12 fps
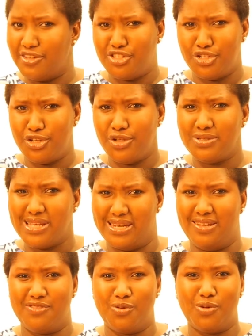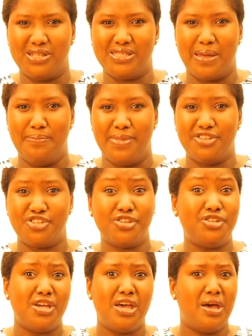Do you use any of the ones I
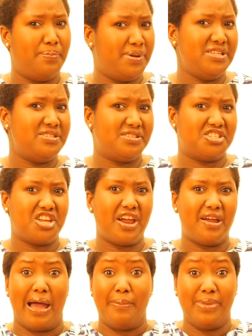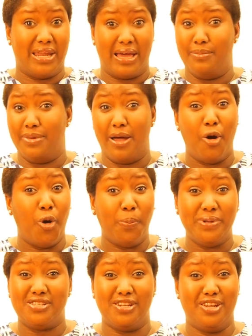mentioned? Please share. I mean, I'm
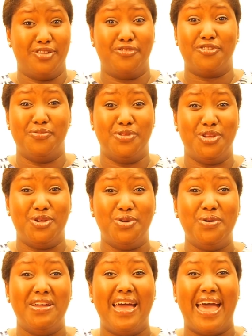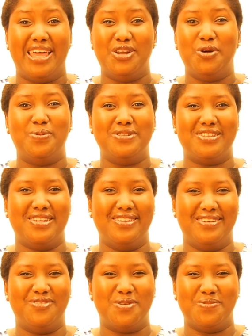open to learn from you and open to
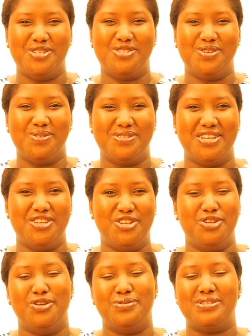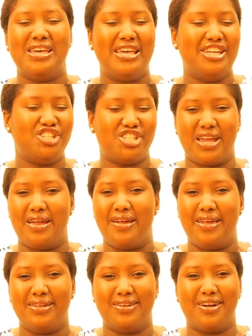learn from the tools that you use. Share
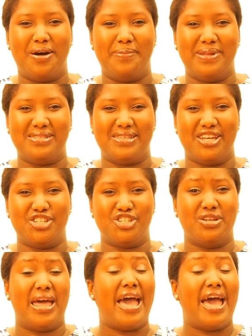in the comment section.